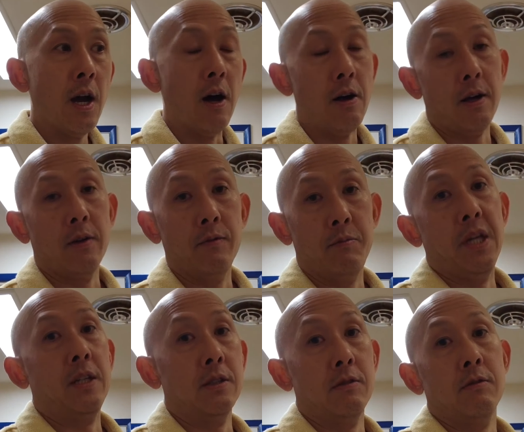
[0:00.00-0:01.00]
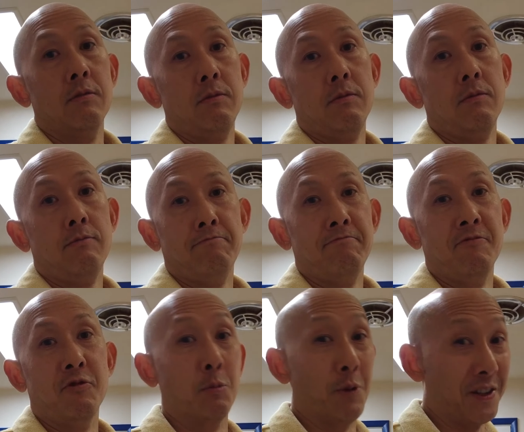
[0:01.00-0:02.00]
I'll have bacon
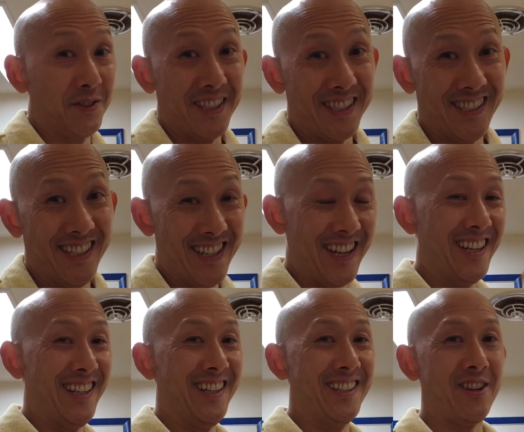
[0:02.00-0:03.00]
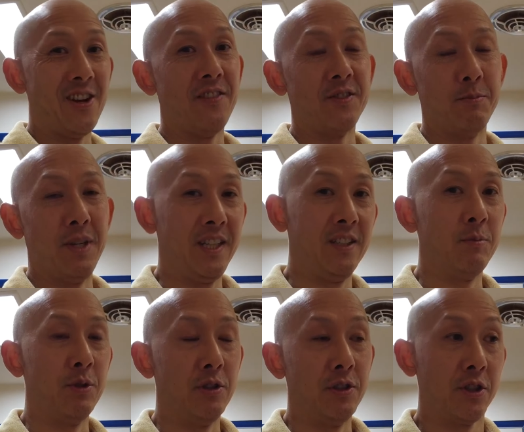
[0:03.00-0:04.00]
for breakfast and I'll have some bacon to
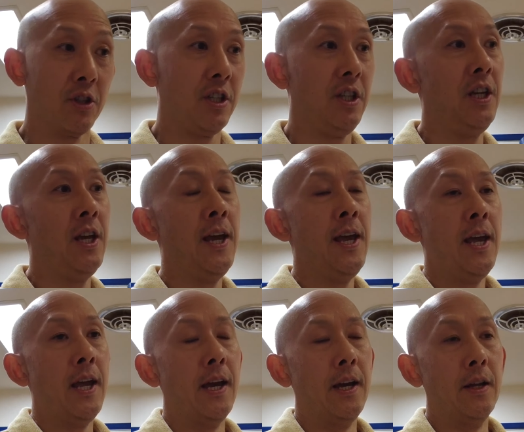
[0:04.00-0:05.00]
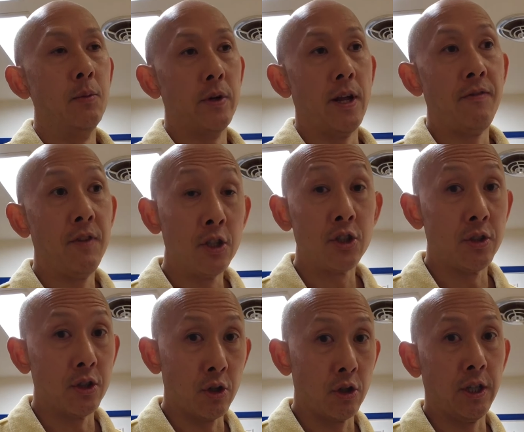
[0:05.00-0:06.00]
put on the turkey. And when I finish the
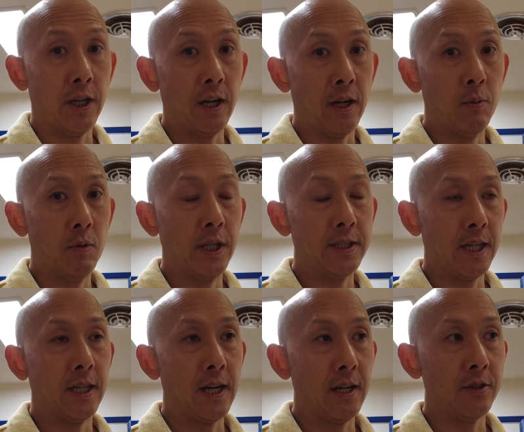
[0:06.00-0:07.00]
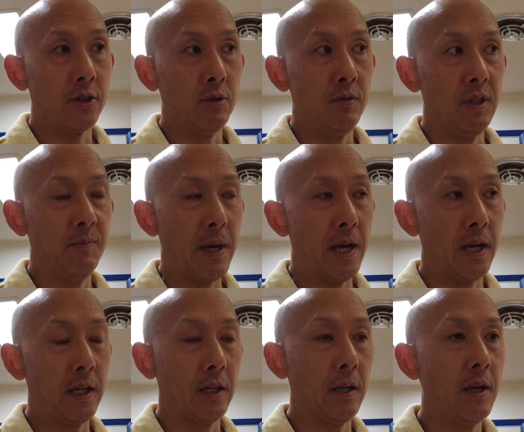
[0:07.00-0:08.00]
turkey, I'm going to take it out of the sous vide
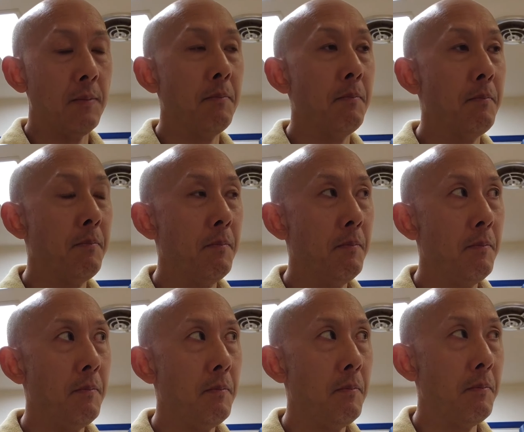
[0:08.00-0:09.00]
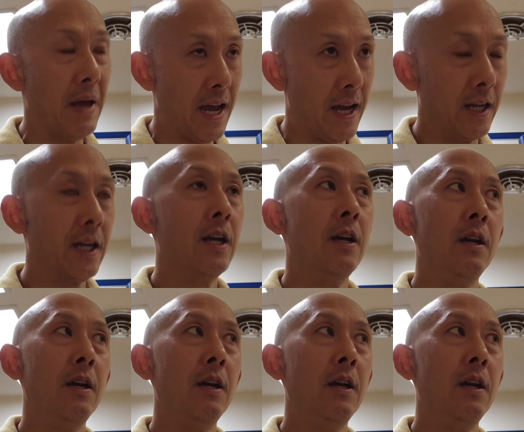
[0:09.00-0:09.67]
bag, bag.